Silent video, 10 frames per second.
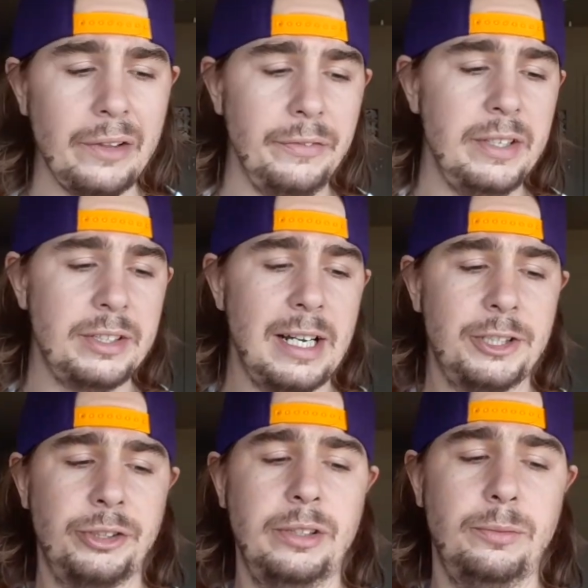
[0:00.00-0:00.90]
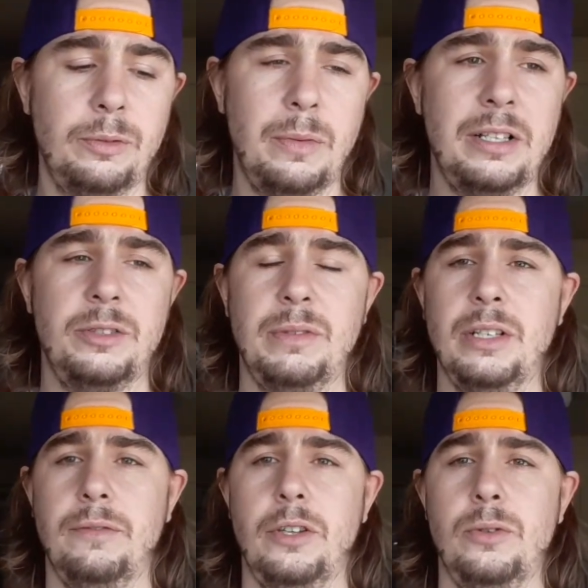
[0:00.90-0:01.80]
This actually reminds me
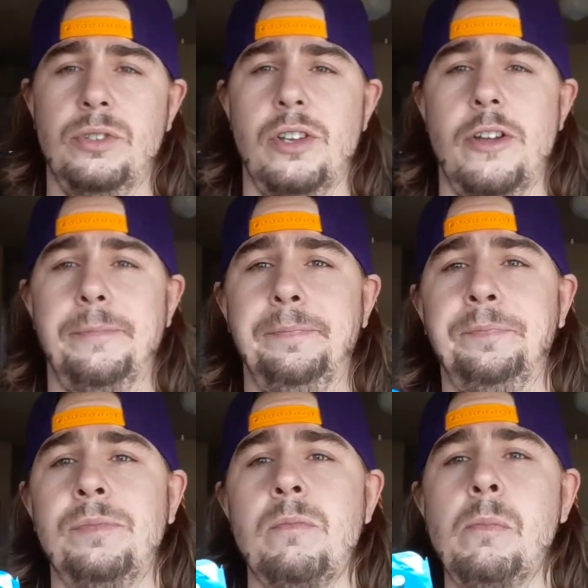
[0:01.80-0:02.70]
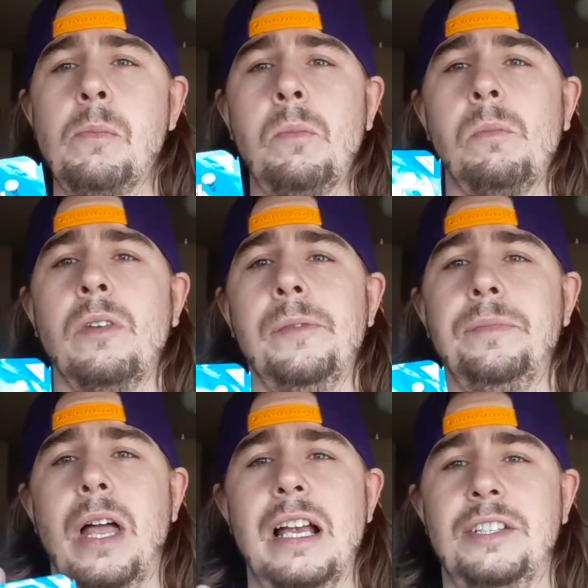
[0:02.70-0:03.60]
of those um,
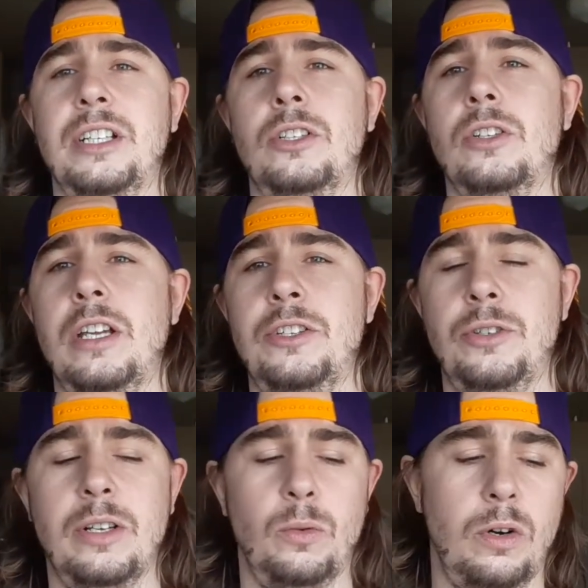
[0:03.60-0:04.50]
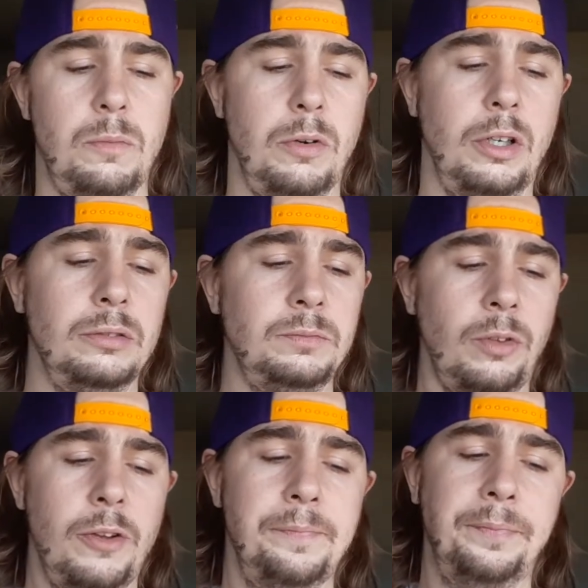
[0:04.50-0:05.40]
icing cookies you get at Walmart.
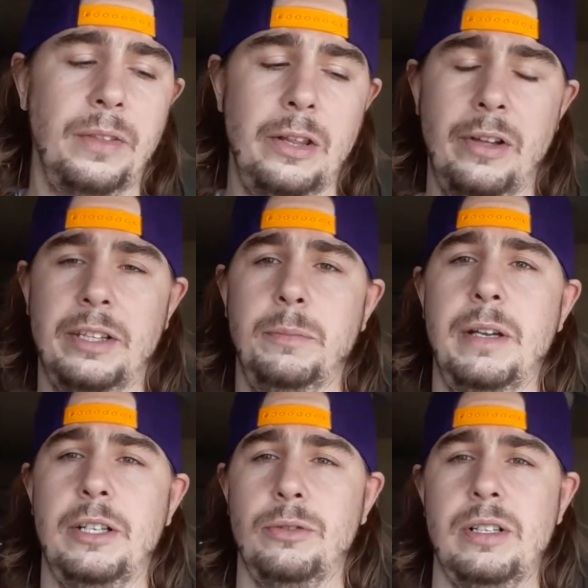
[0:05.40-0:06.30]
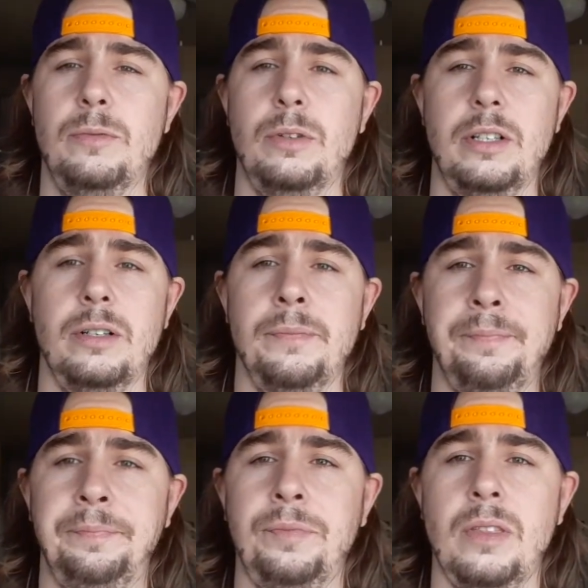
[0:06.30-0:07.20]
And like the bakery where you,
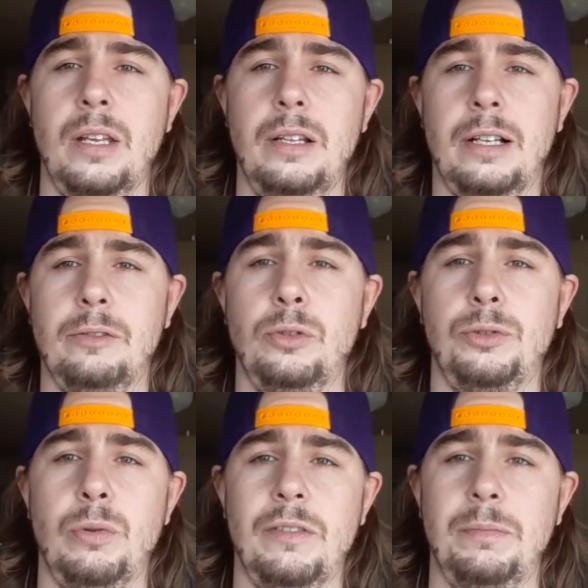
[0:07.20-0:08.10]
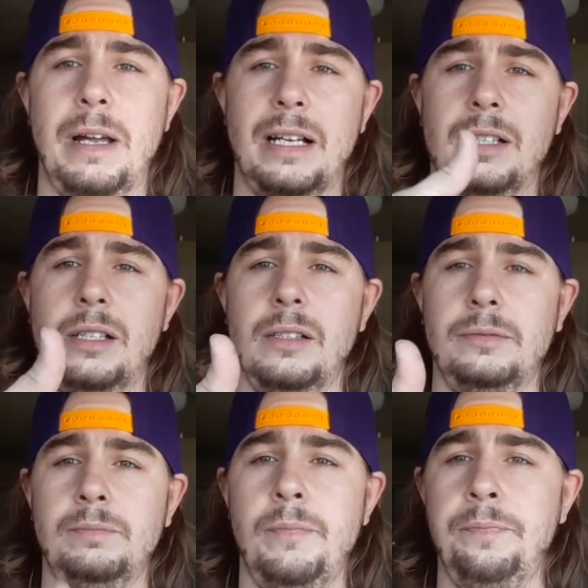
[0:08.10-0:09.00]
like a little 12 pack,
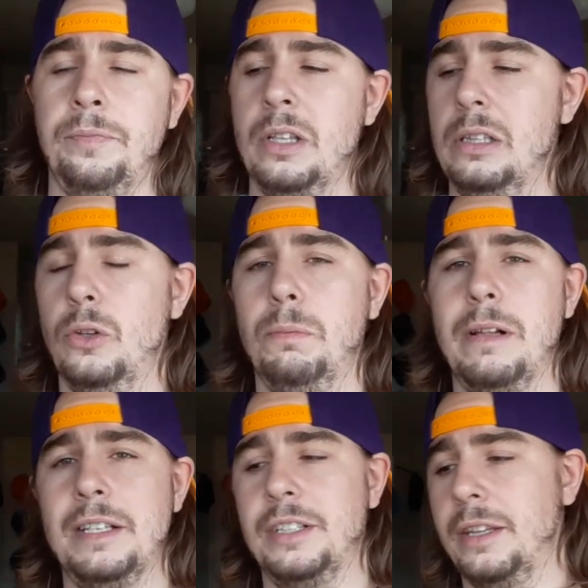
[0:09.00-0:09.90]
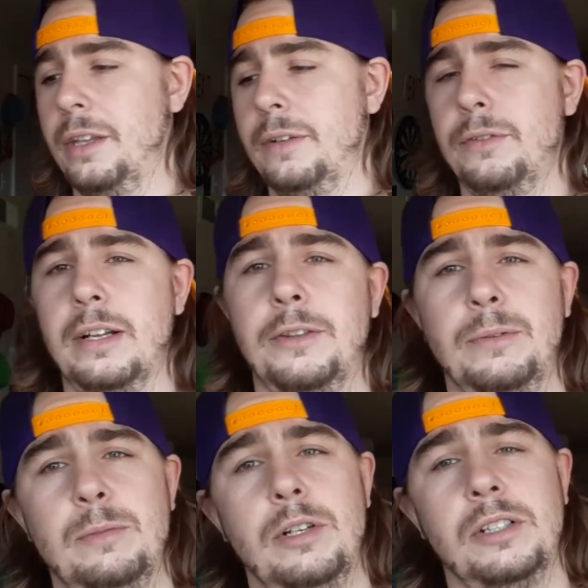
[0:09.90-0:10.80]
little plastic thing for like
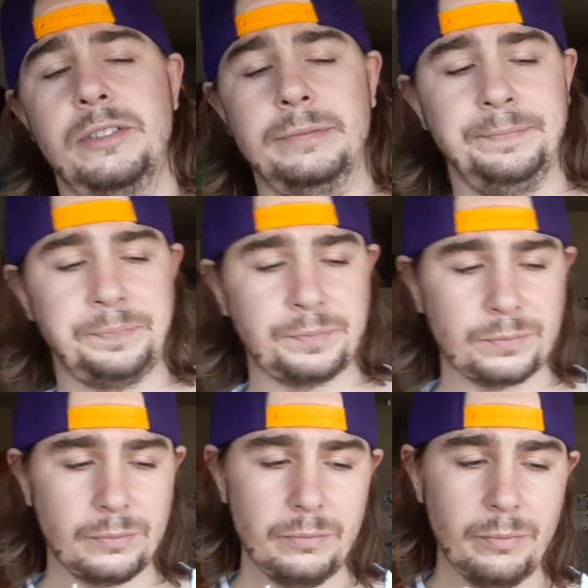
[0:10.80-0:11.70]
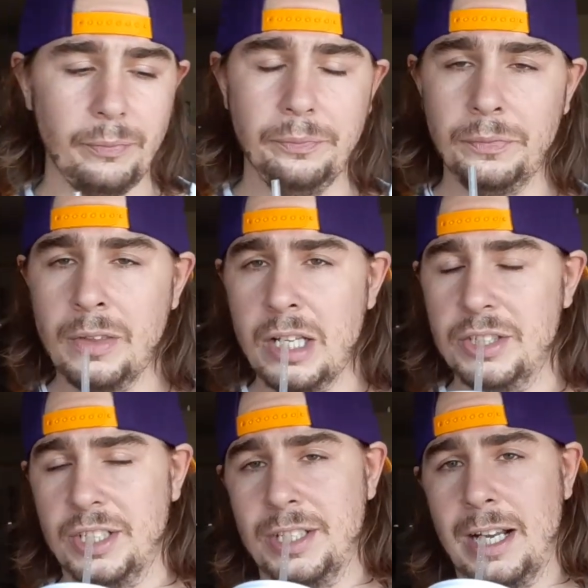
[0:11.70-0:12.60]
three bucks. It's
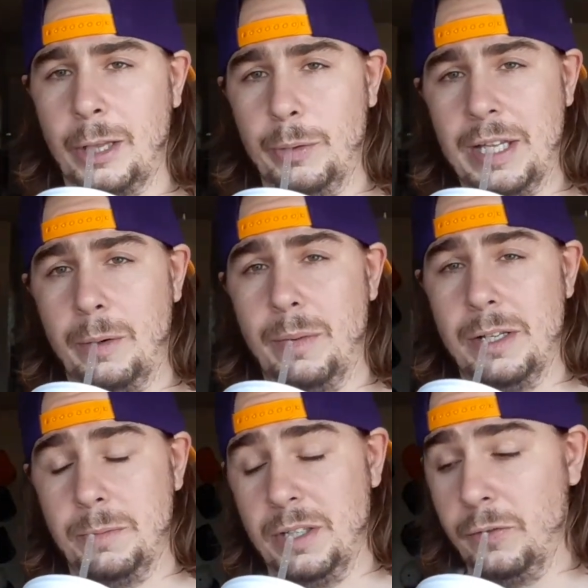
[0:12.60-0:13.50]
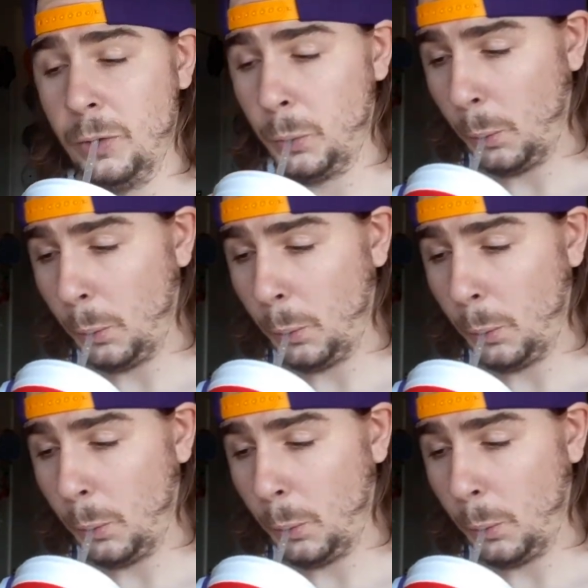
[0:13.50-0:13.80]
exactly what that reminds me of.